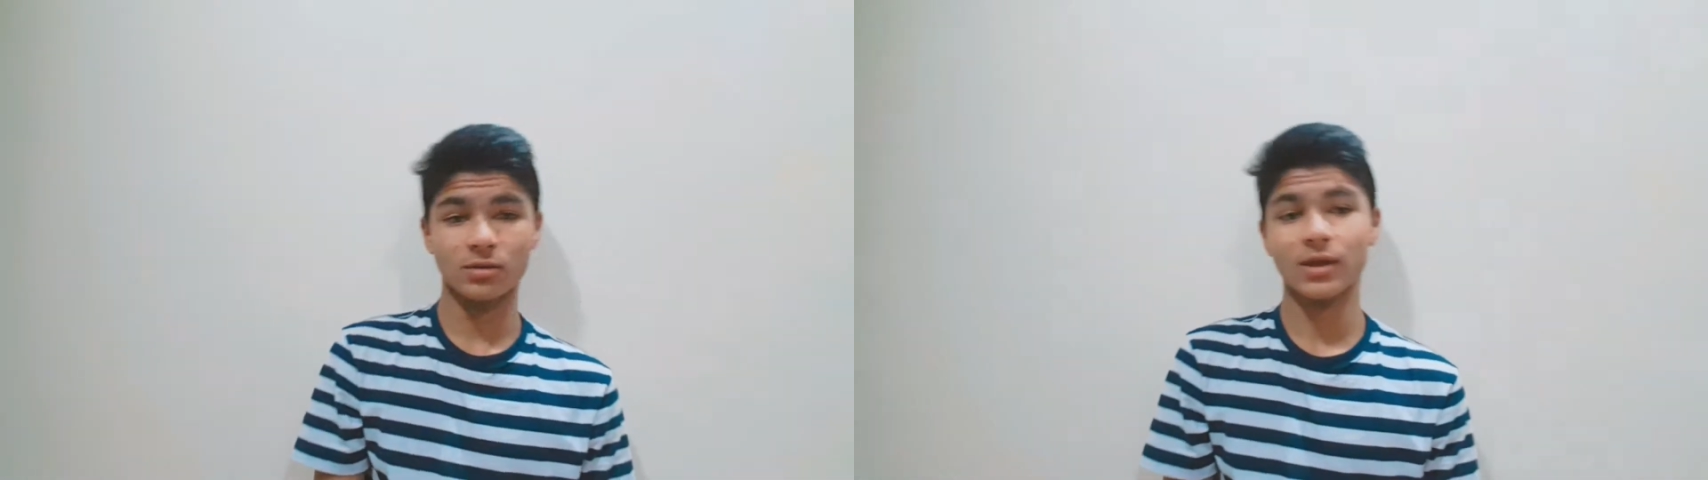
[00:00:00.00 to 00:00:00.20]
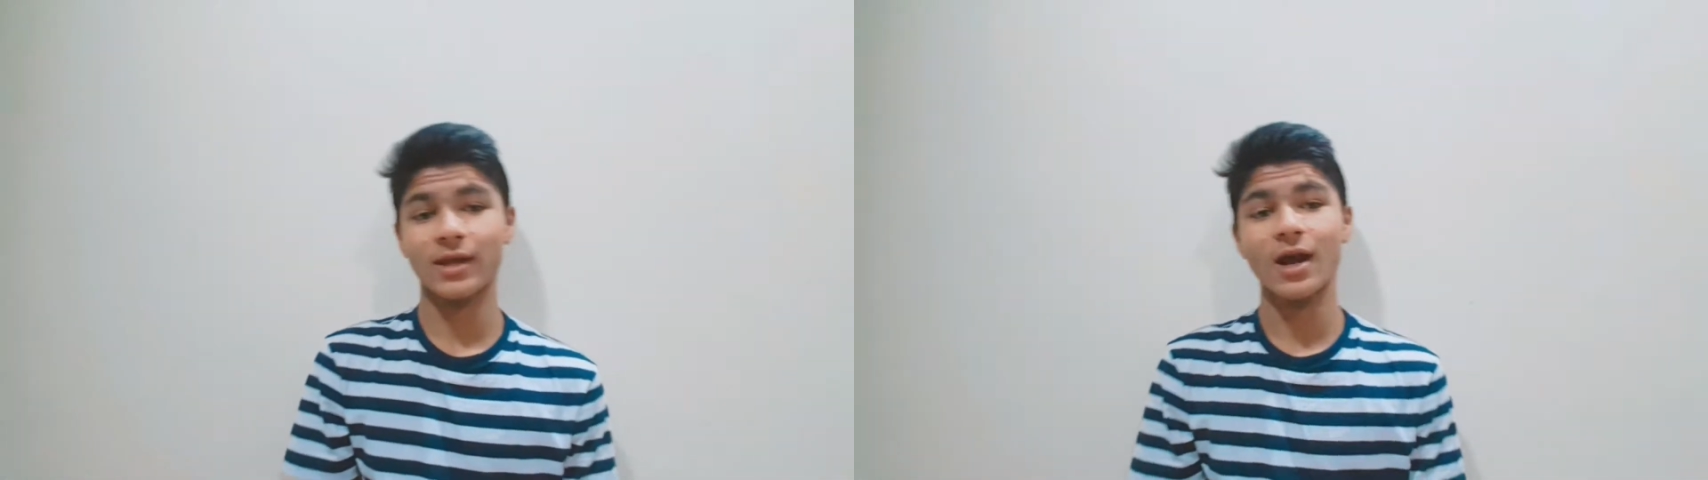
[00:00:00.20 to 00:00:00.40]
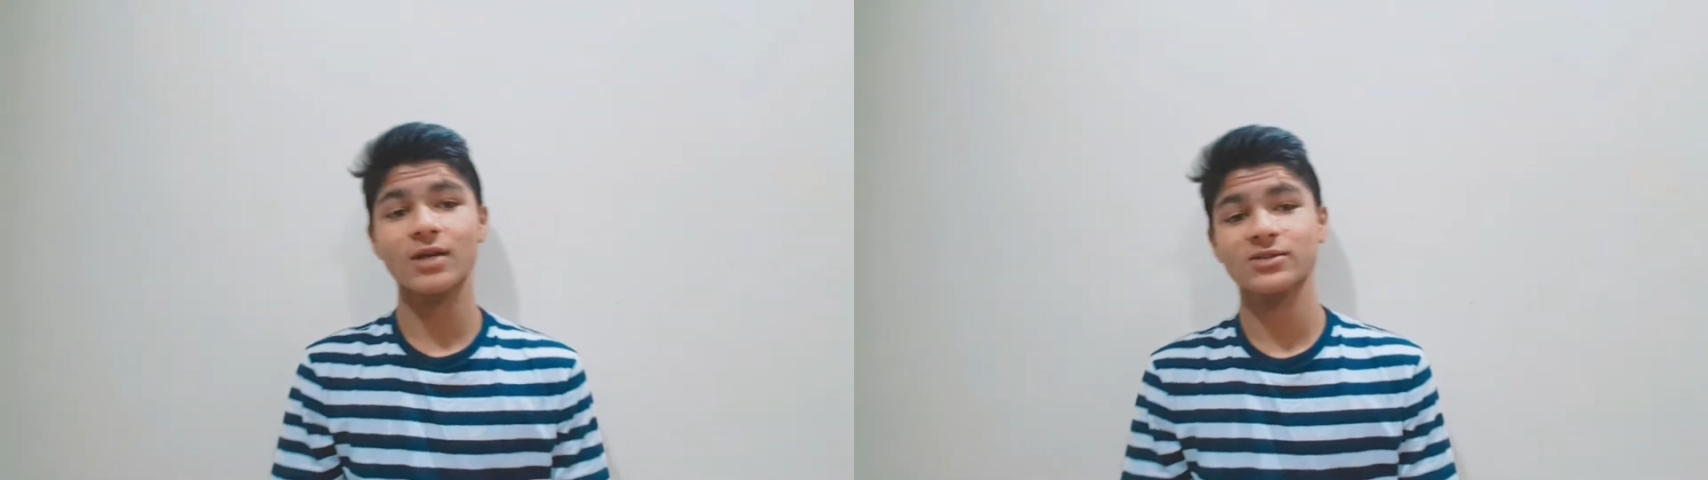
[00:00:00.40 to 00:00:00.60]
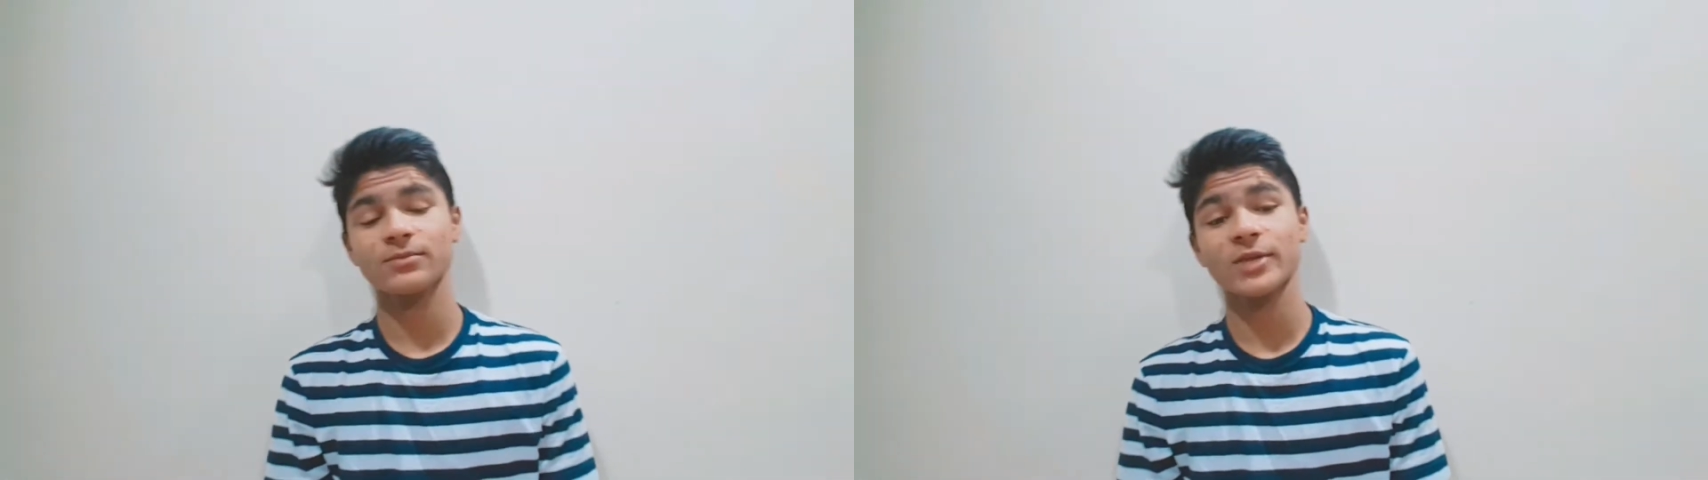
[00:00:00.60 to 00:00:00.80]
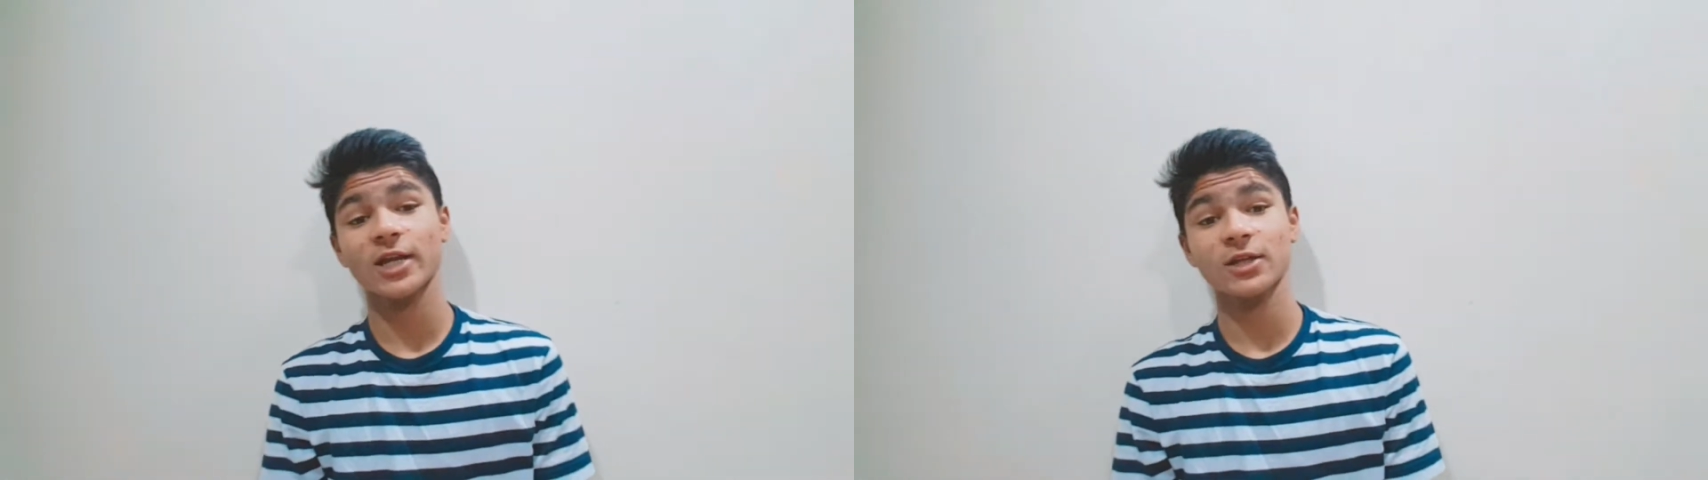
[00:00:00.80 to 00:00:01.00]
there are some
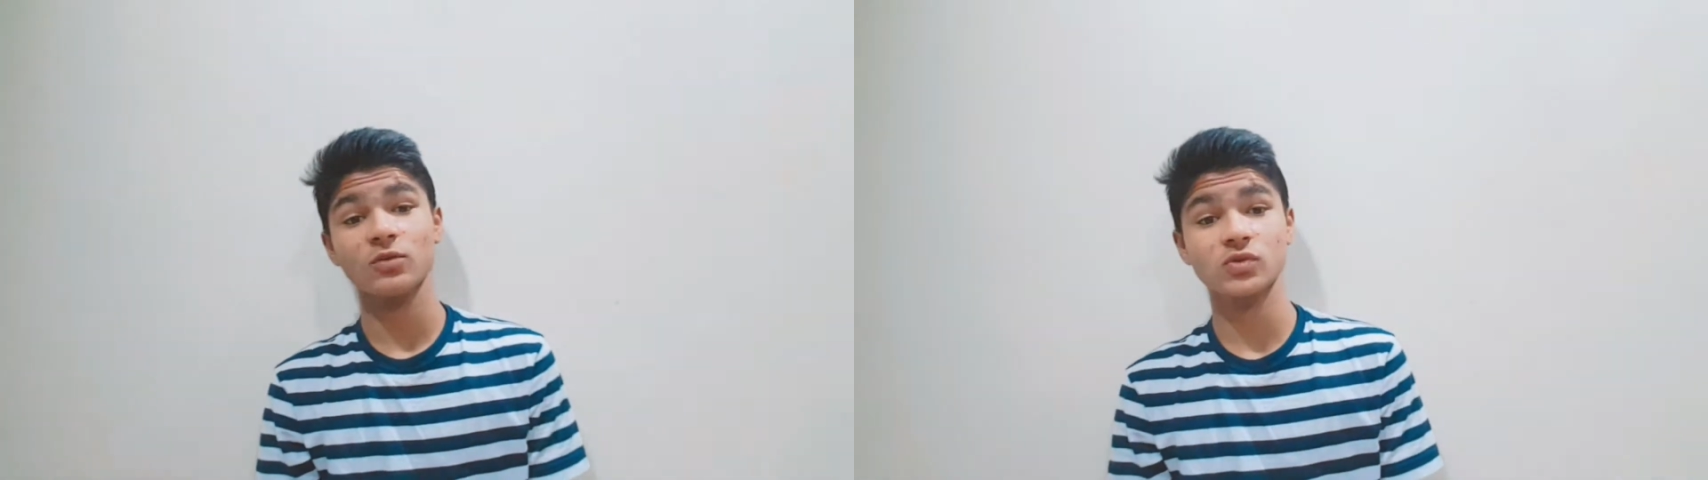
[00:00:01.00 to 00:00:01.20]
tech news.